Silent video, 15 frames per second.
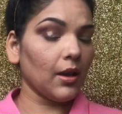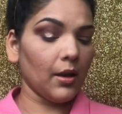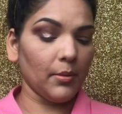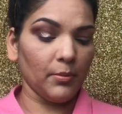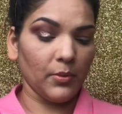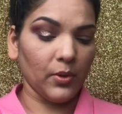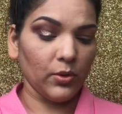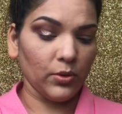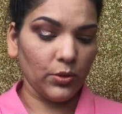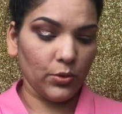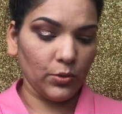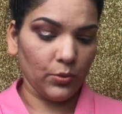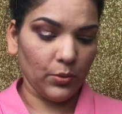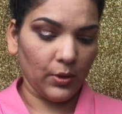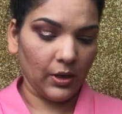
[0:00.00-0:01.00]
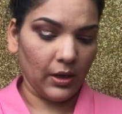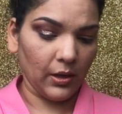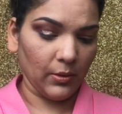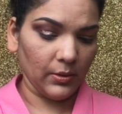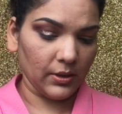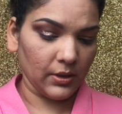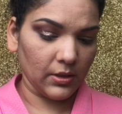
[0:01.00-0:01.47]
I'm not sure
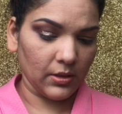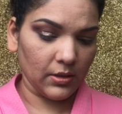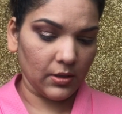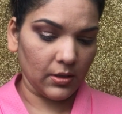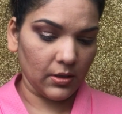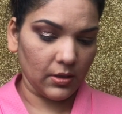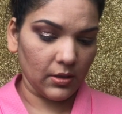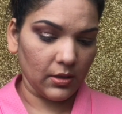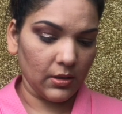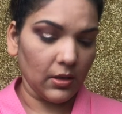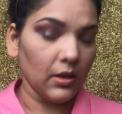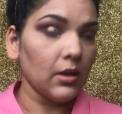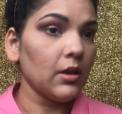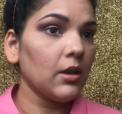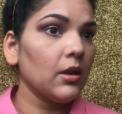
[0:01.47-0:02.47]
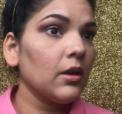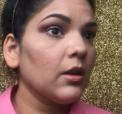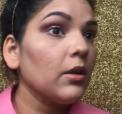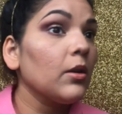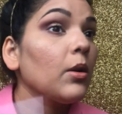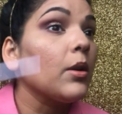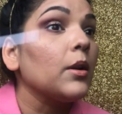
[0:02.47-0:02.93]
how it's
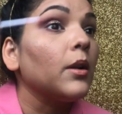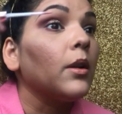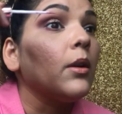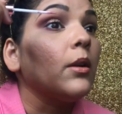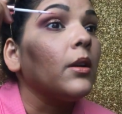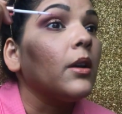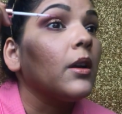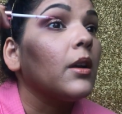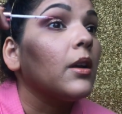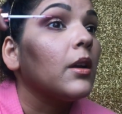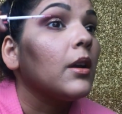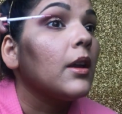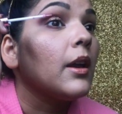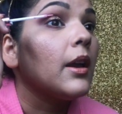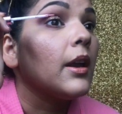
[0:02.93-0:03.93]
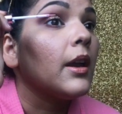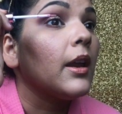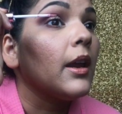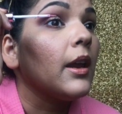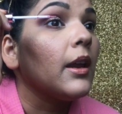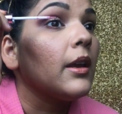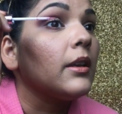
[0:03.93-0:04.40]
gonna look,
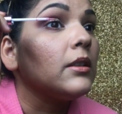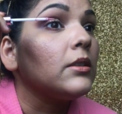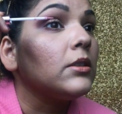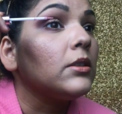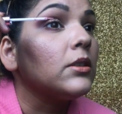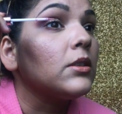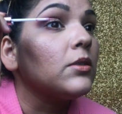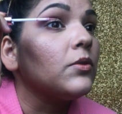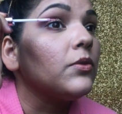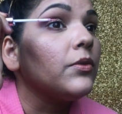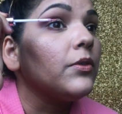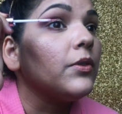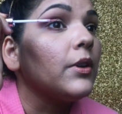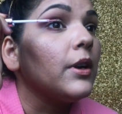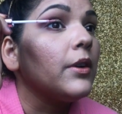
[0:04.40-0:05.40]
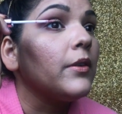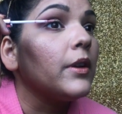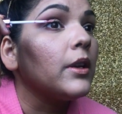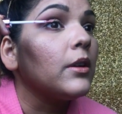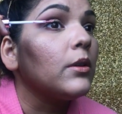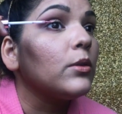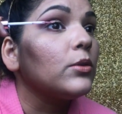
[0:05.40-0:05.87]
and just
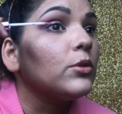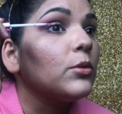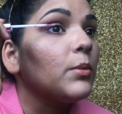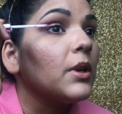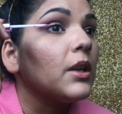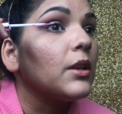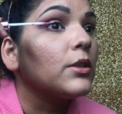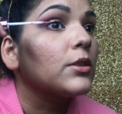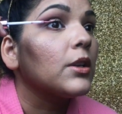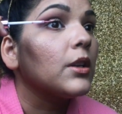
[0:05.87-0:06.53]
very close to my lash